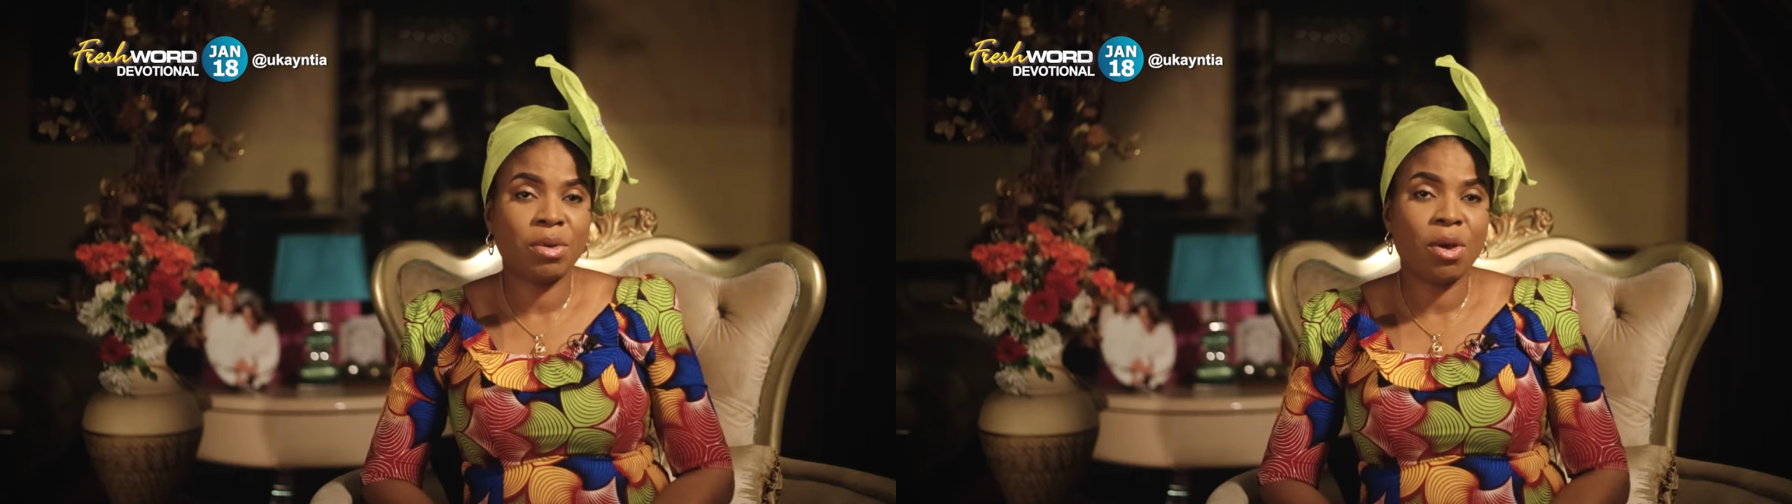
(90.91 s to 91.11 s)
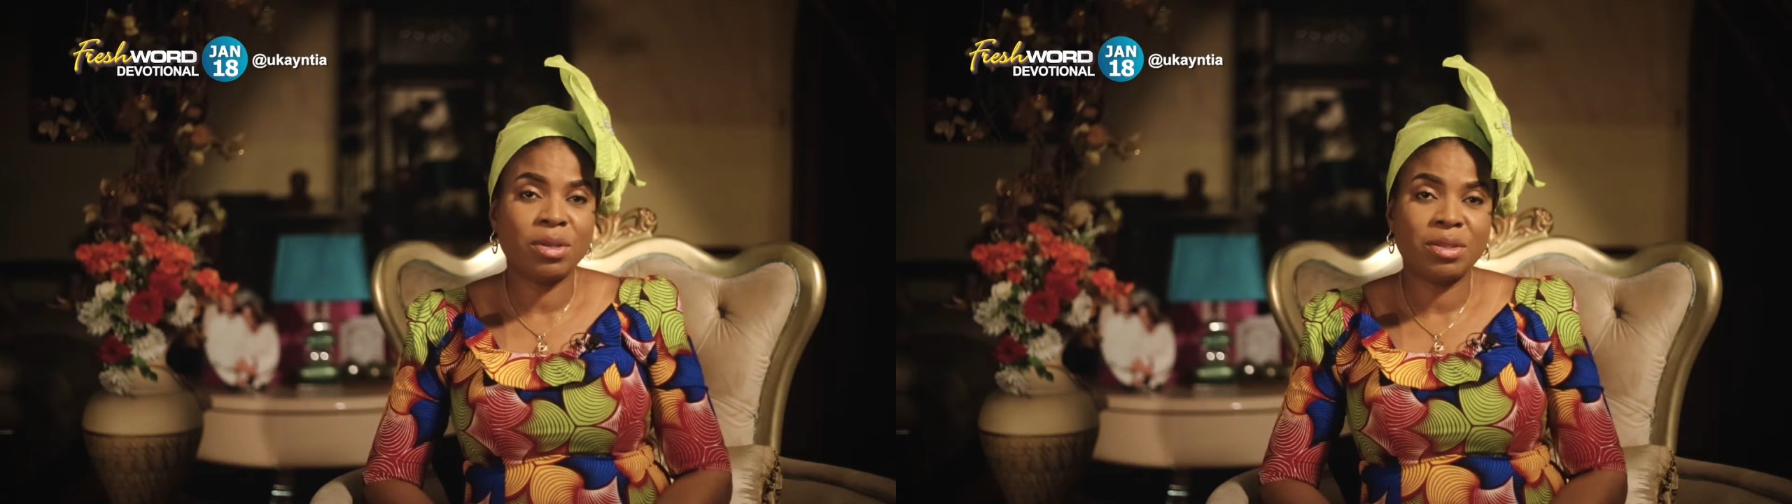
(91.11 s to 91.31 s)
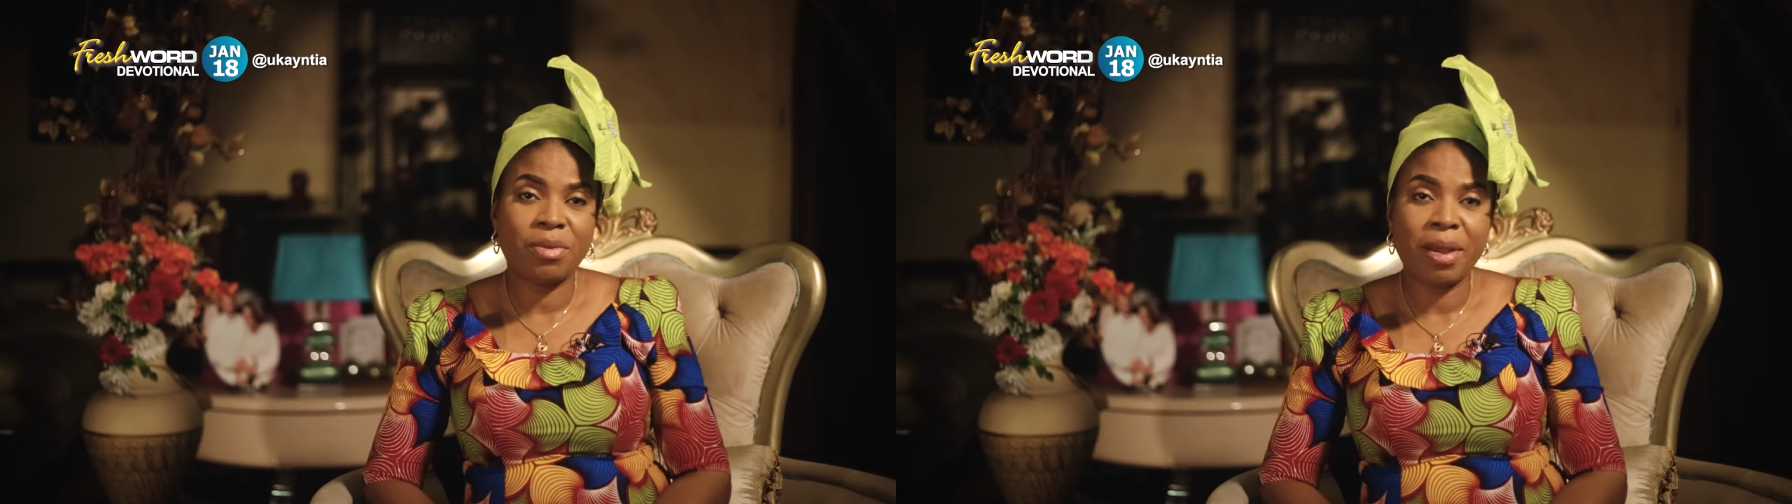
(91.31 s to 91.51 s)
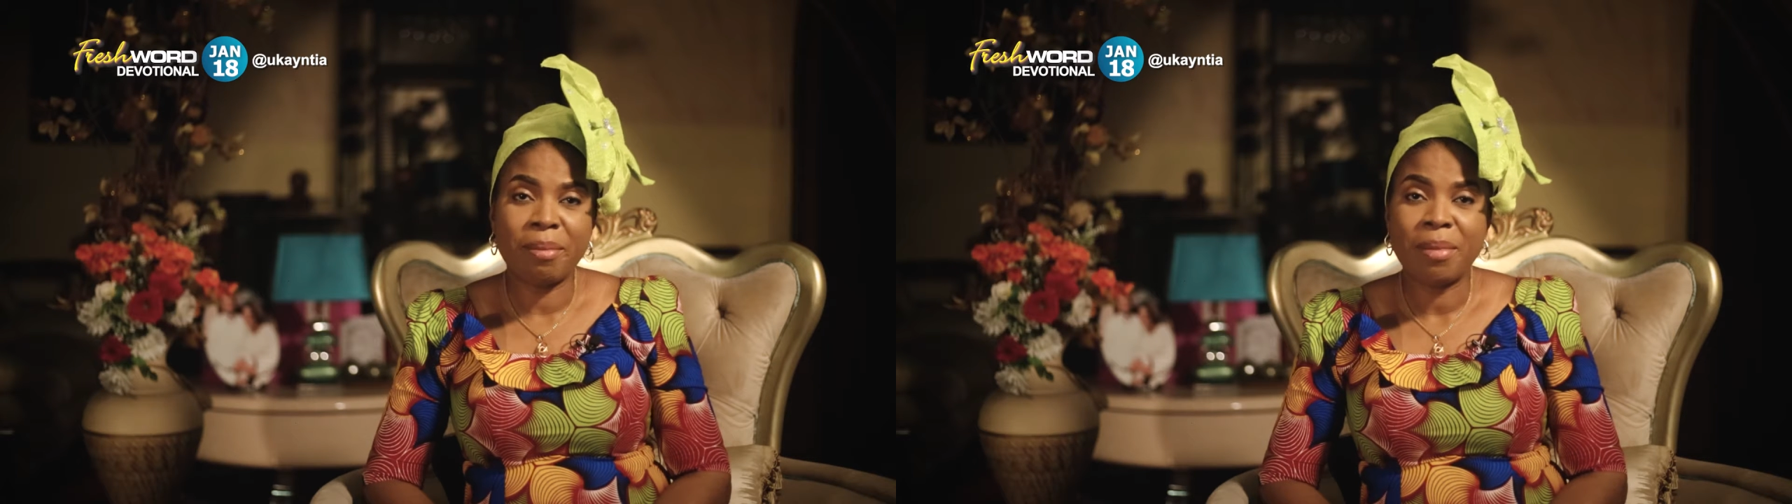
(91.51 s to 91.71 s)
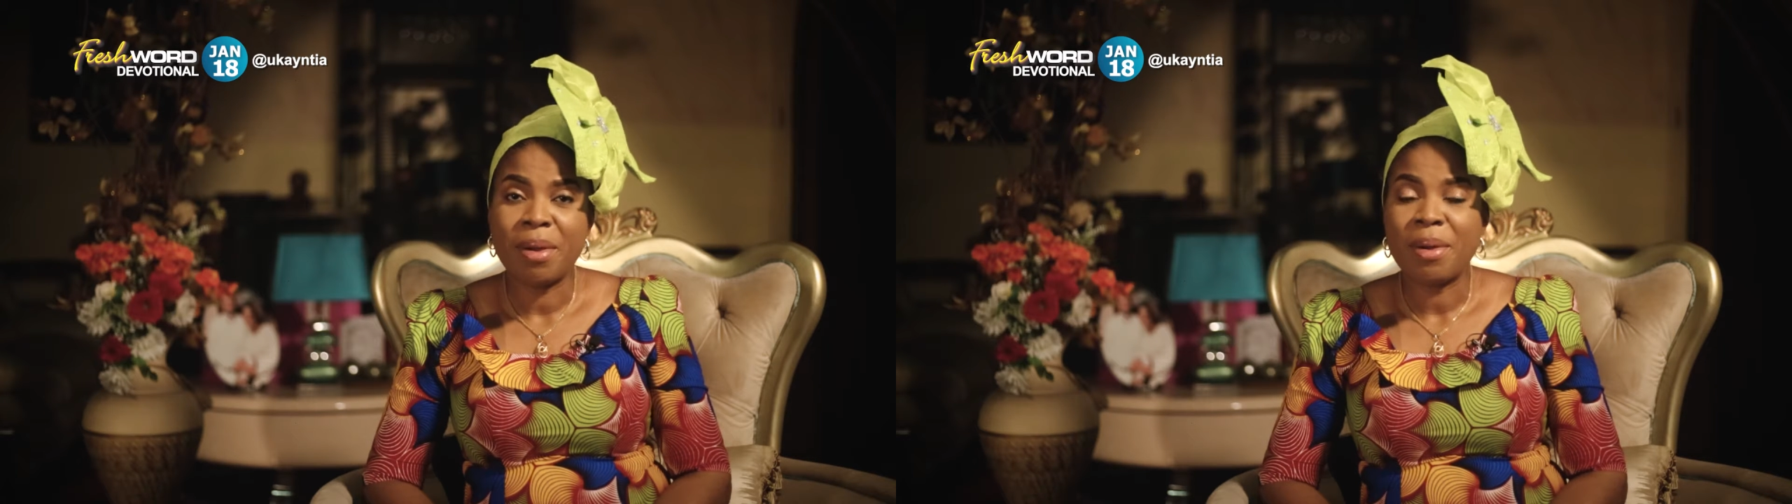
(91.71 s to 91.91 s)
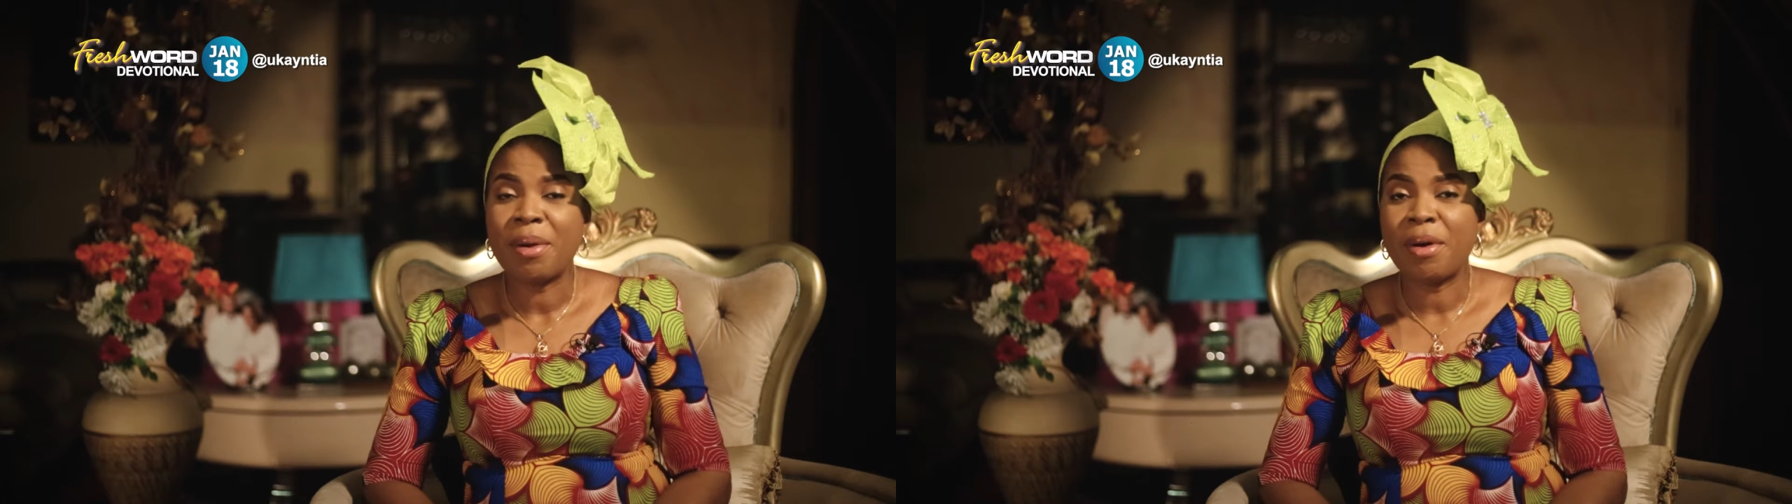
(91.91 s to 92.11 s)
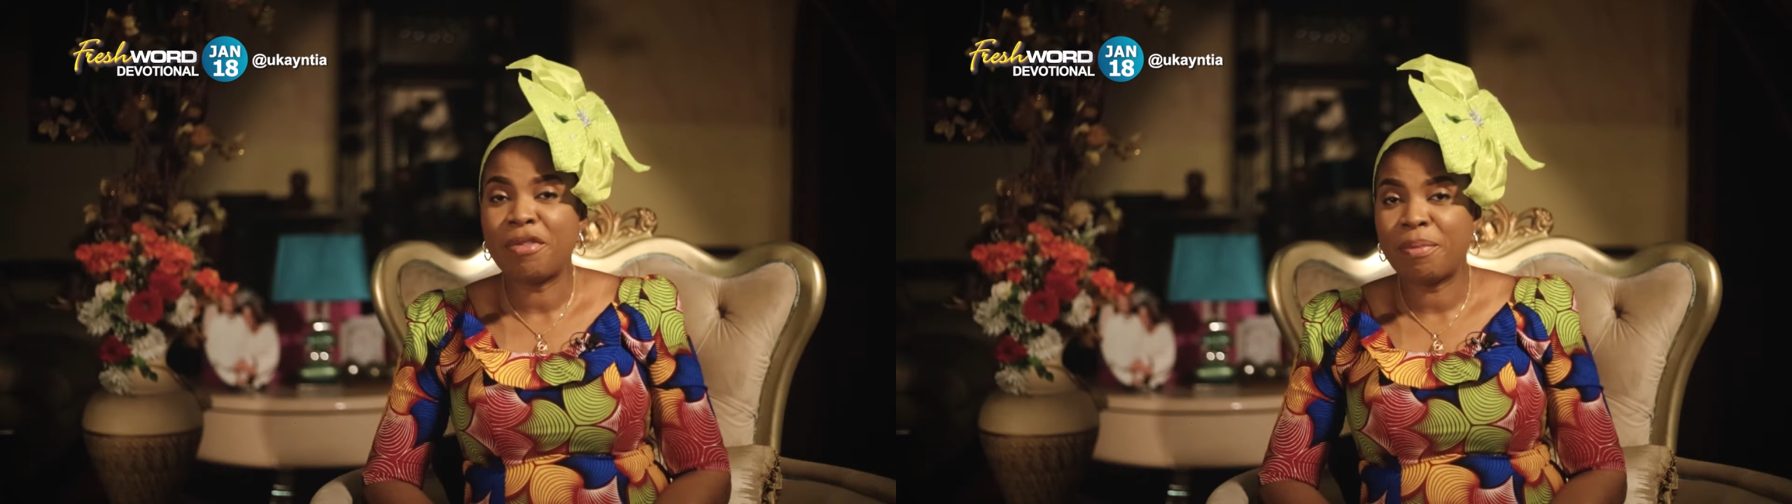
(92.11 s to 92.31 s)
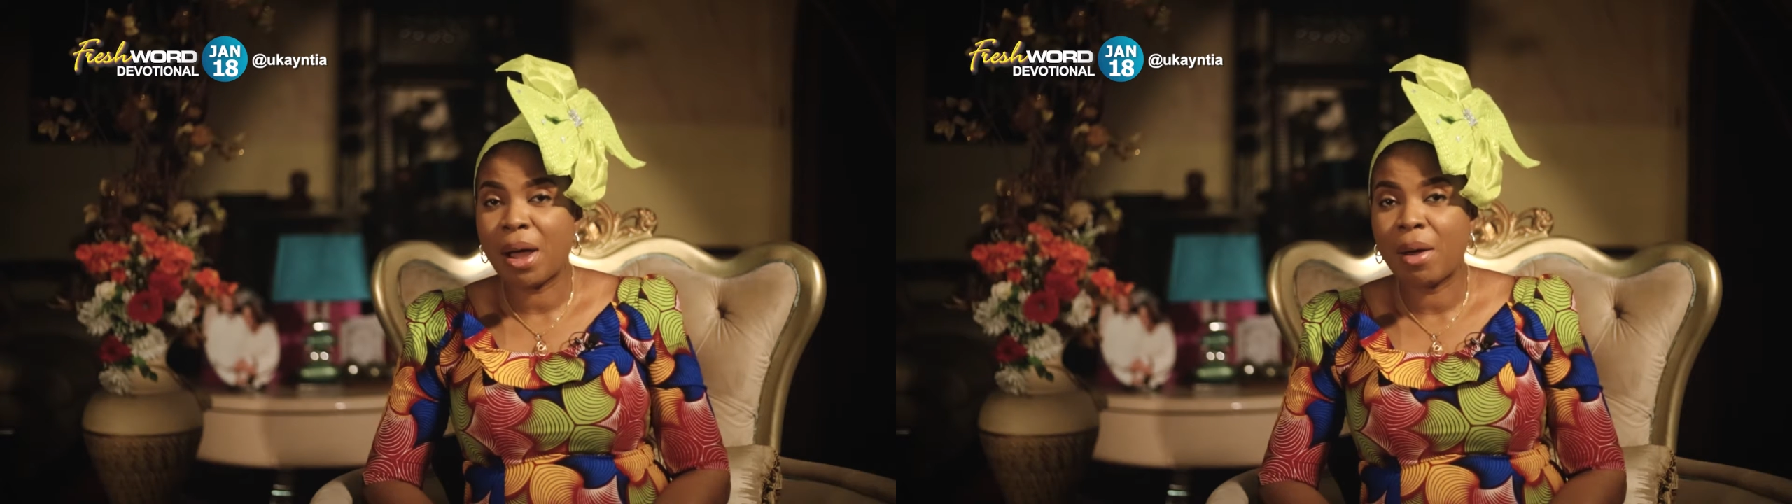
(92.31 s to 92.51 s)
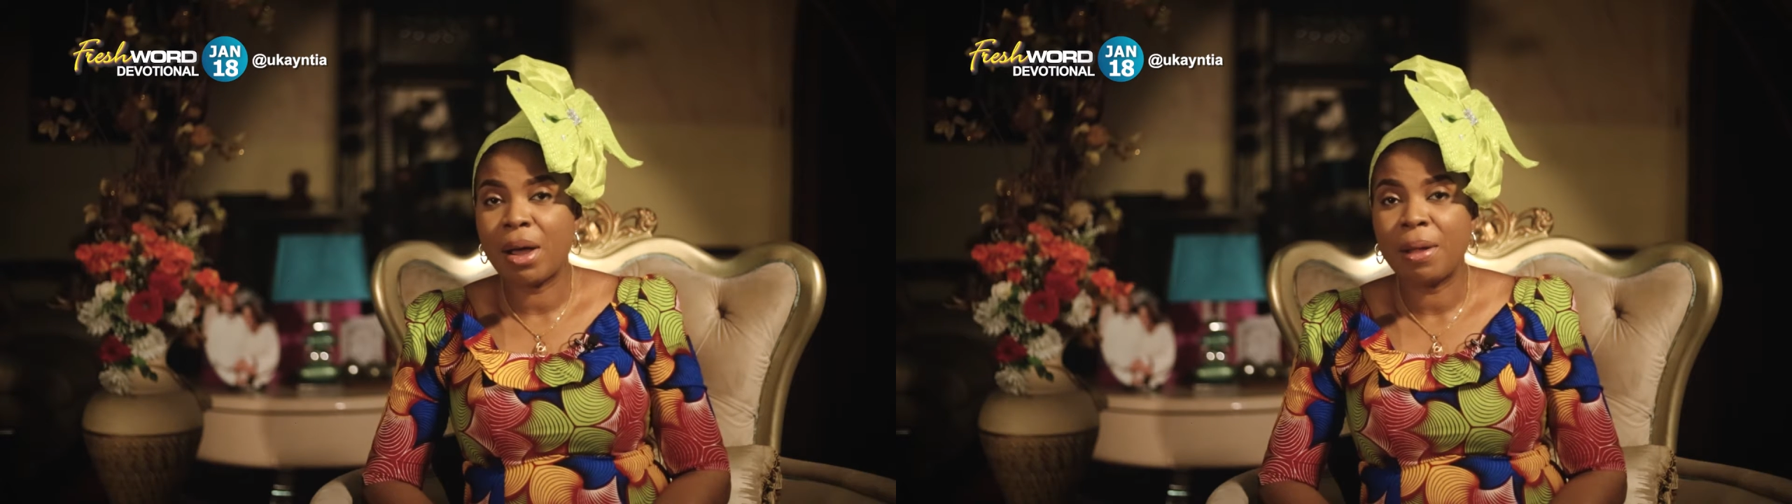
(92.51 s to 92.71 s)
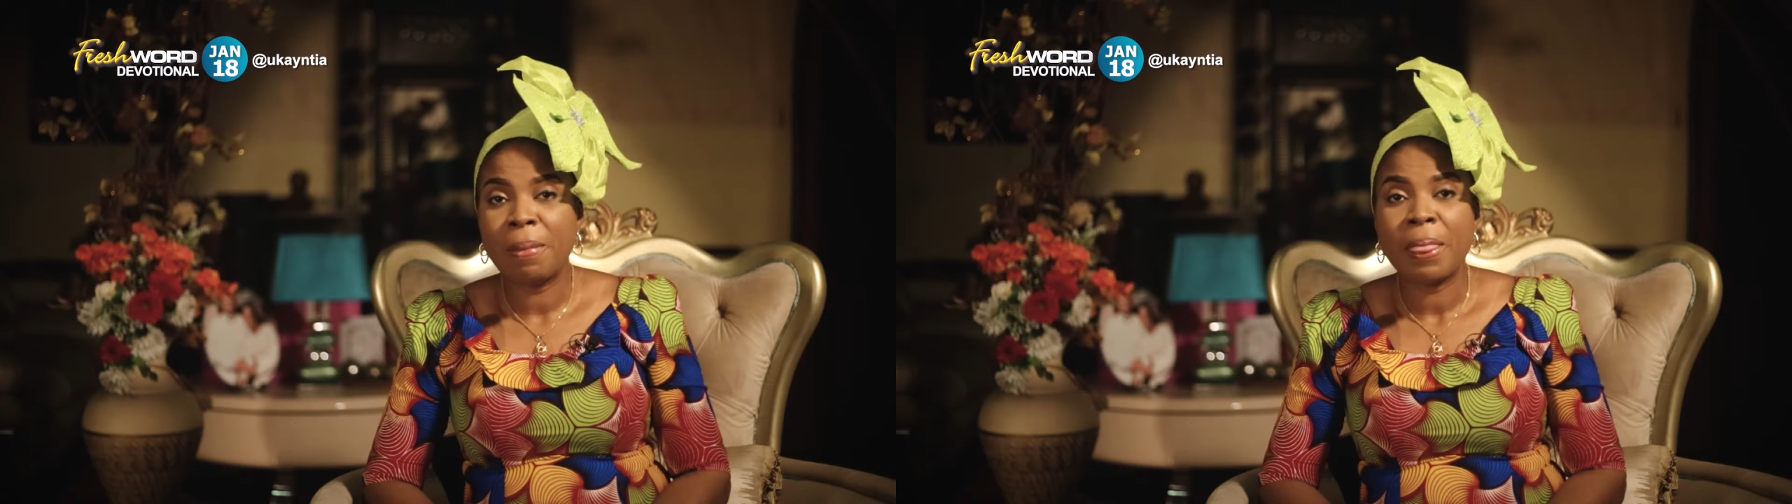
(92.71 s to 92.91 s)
God's realm of power.